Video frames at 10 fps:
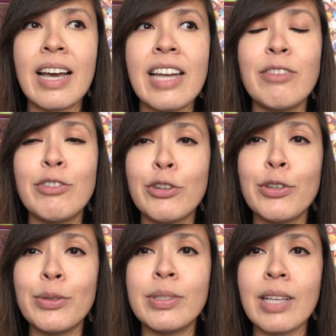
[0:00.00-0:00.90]
kind of
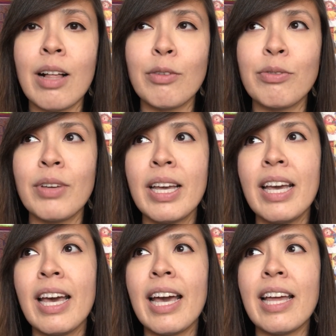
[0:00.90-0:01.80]
true self.
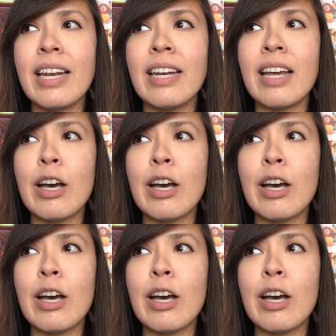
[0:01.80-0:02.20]
And